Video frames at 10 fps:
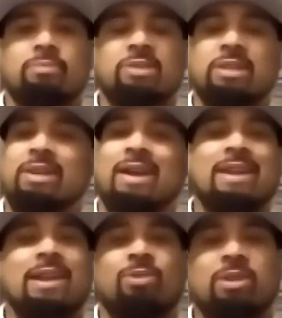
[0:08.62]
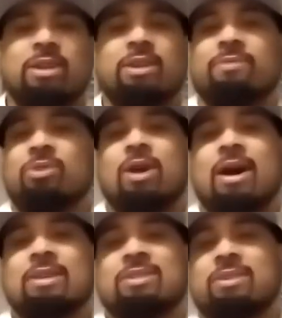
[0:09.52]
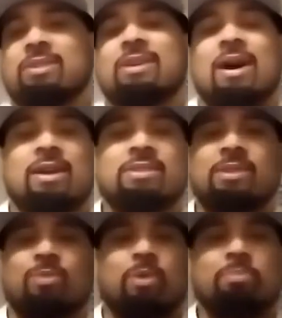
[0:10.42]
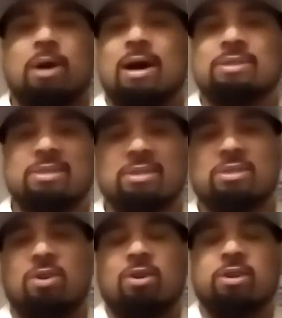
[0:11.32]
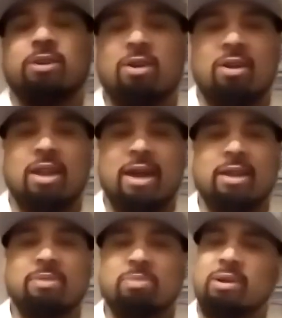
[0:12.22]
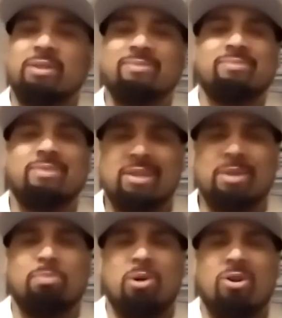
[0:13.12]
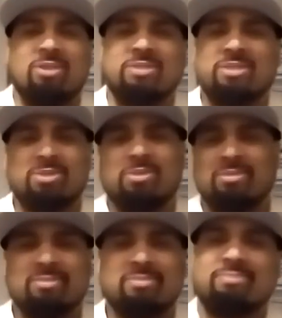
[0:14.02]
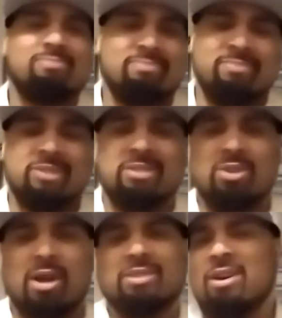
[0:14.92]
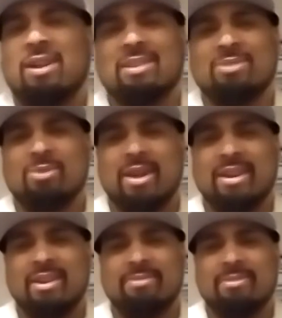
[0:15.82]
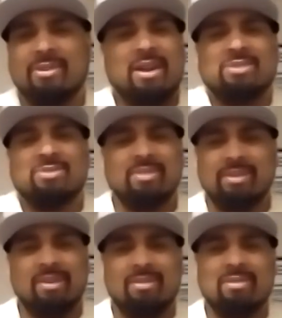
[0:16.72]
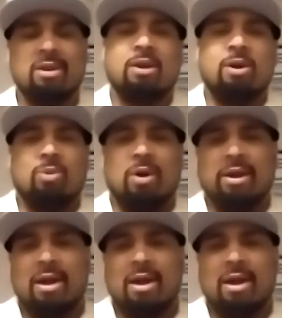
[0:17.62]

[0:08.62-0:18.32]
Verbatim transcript: See, I not only give you guys good content with boxing talk and all that, but you get bars too. Just thought thought I'd throw that in for extra, you know. Why